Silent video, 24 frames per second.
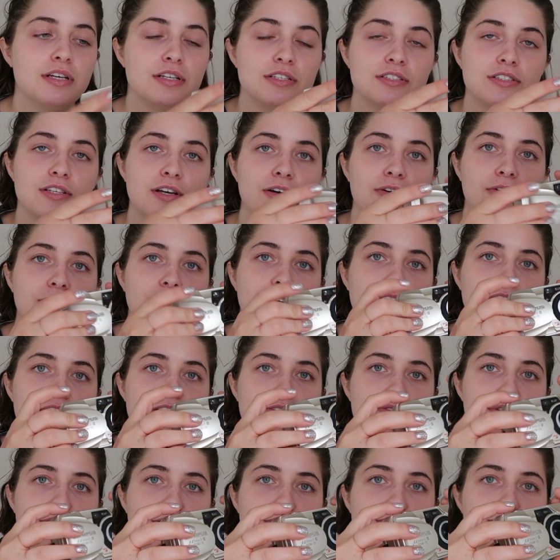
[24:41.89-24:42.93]
So it's
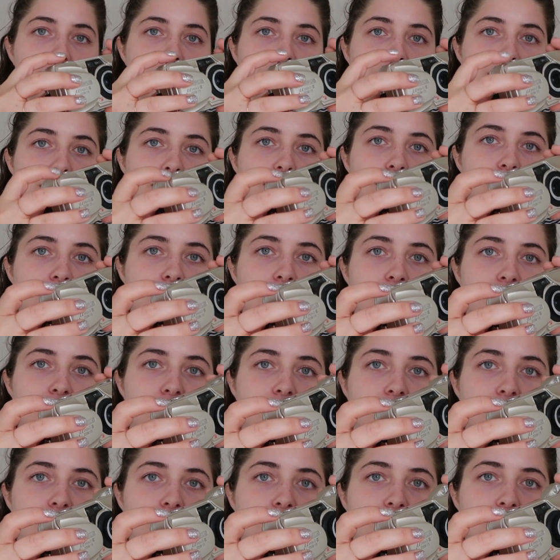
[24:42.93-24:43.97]
really cool. It looks,
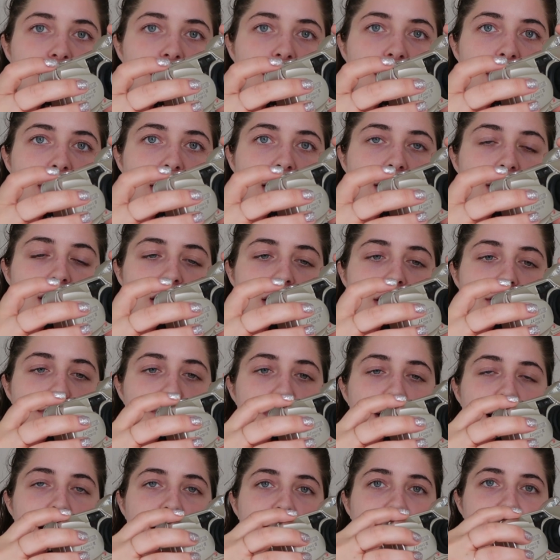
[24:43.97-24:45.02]
it's all like
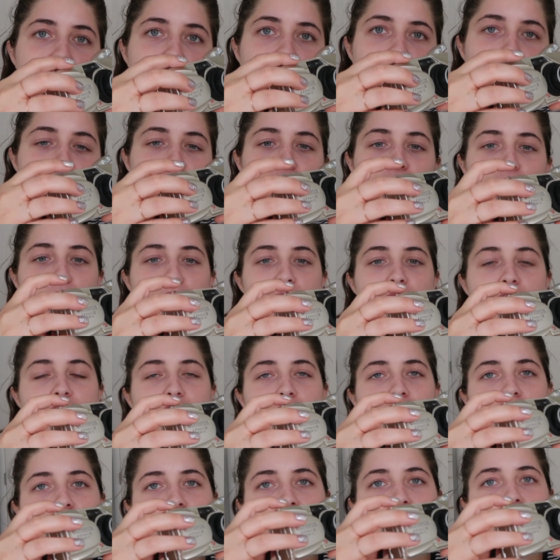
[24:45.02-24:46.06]
automatic, but
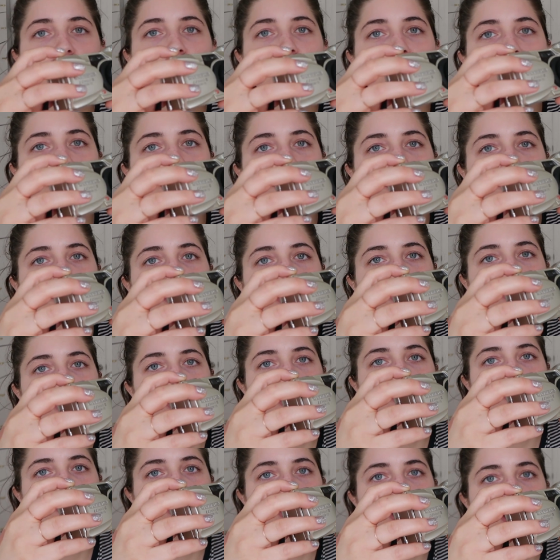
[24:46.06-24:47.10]
look at this. This part
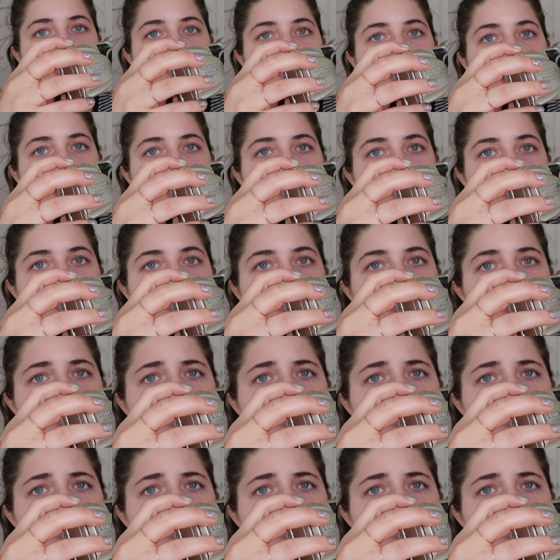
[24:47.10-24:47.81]
really freaks me out.